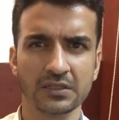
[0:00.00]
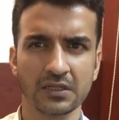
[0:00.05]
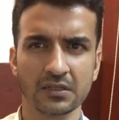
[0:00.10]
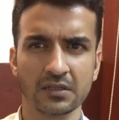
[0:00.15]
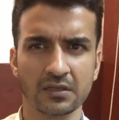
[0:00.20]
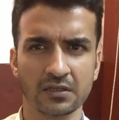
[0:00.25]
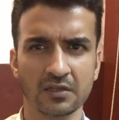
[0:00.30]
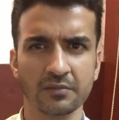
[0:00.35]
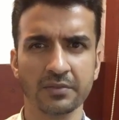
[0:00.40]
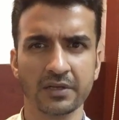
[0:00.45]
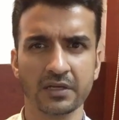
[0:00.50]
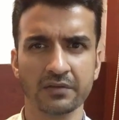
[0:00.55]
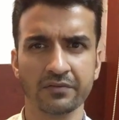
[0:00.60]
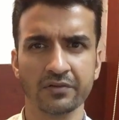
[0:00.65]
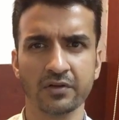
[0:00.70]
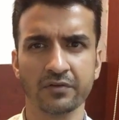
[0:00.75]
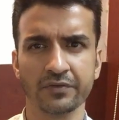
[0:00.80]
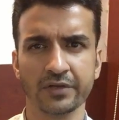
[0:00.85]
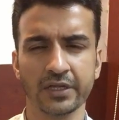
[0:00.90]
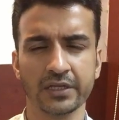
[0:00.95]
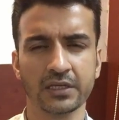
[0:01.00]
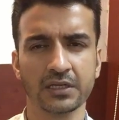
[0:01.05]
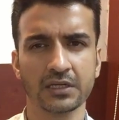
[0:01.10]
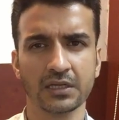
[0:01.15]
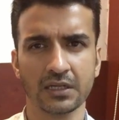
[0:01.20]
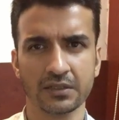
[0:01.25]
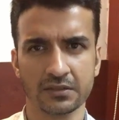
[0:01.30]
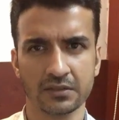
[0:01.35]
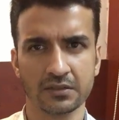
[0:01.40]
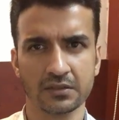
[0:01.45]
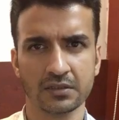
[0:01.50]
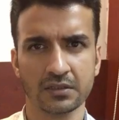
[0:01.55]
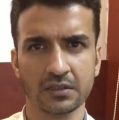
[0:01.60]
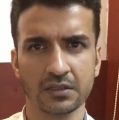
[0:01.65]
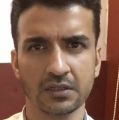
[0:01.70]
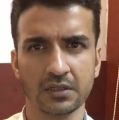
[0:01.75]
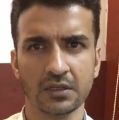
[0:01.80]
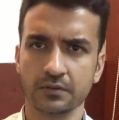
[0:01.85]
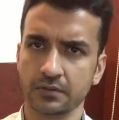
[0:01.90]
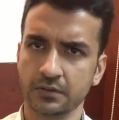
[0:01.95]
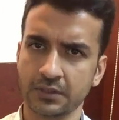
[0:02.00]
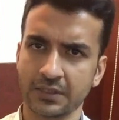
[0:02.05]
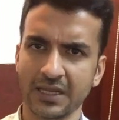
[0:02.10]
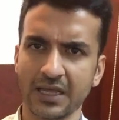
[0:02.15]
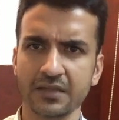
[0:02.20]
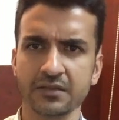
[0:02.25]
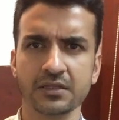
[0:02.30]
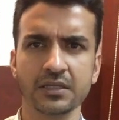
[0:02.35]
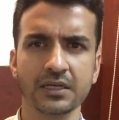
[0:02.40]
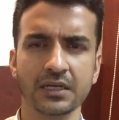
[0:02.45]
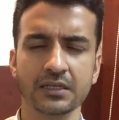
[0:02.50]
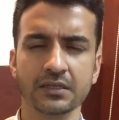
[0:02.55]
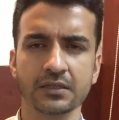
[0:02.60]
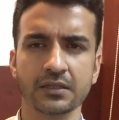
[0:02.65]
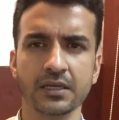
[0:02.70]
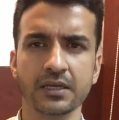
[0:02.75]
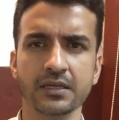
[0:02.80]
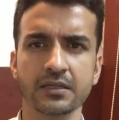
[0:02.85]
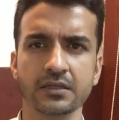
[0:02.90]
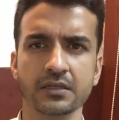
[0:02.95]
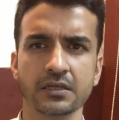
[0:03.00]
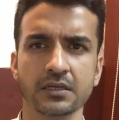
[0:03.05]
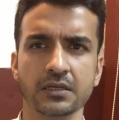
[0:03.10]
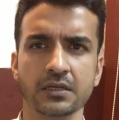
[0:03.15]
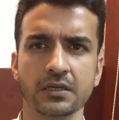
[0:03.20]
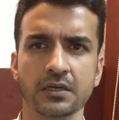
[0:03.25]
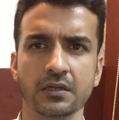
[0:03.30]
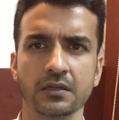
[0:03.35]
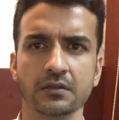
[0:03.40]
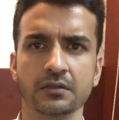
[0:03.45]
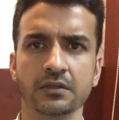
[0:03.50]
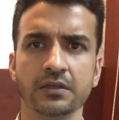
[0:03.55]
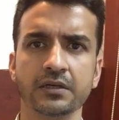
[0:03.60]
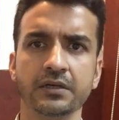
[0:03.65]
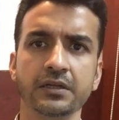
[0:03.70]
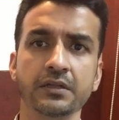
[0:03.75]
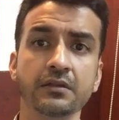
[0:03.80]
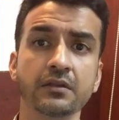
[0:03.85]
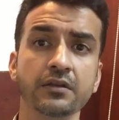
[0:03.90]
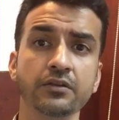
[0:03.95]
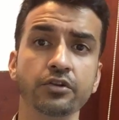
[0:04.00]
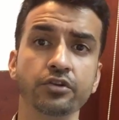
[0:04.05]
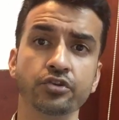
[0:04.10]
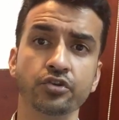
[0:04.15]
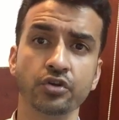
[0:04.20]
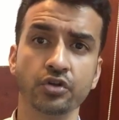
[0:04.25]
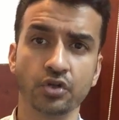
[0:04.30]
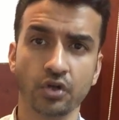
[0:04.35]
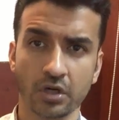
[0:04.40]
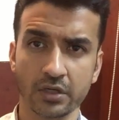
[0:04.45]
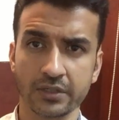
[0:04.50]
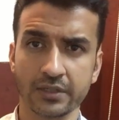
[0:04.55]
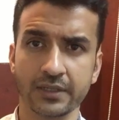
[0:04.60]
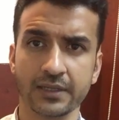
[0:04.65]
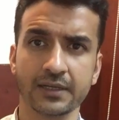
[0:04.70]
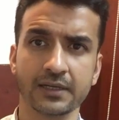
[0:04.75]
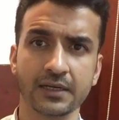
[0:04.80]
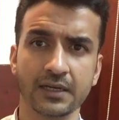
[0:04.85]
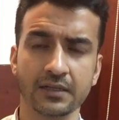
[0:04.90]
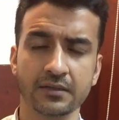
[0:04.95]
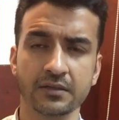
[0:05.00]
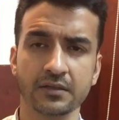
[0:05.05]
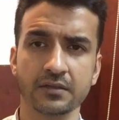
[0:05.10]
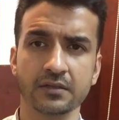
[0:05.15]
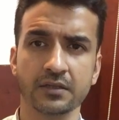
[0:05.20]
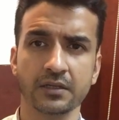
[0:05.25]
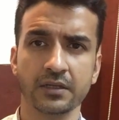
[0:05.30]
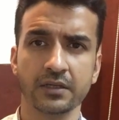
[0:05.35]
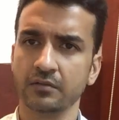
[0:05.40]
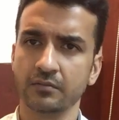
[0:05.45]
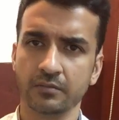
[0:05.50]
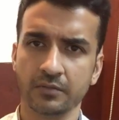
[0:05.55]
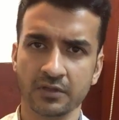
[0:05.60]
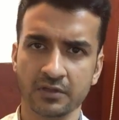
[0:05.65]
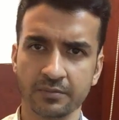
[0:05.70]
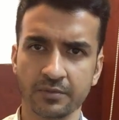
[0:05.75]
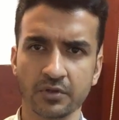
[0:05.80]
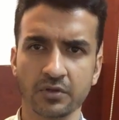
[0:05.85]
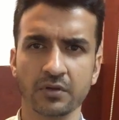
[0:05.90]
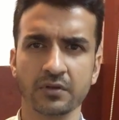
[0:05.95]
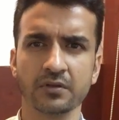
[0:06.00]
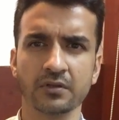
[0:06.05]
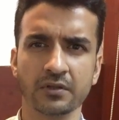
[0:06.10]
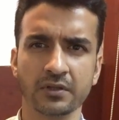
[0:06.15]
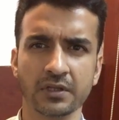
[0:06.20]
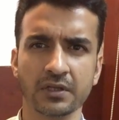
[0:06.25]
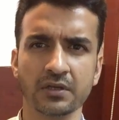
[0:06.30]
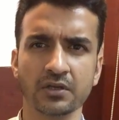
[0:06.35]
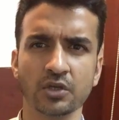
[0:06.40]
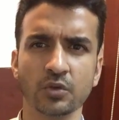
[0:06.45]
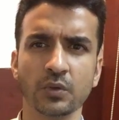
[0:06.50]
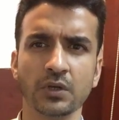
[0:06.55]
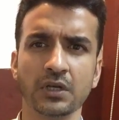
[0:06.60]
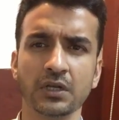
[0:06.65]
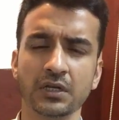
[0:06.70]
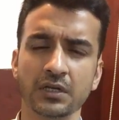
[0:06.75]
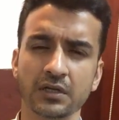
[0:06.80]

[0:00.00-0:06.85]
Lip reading: That's another benefit of taking classes. The last thing I'll say is, the reason you should not take classes is because you think you will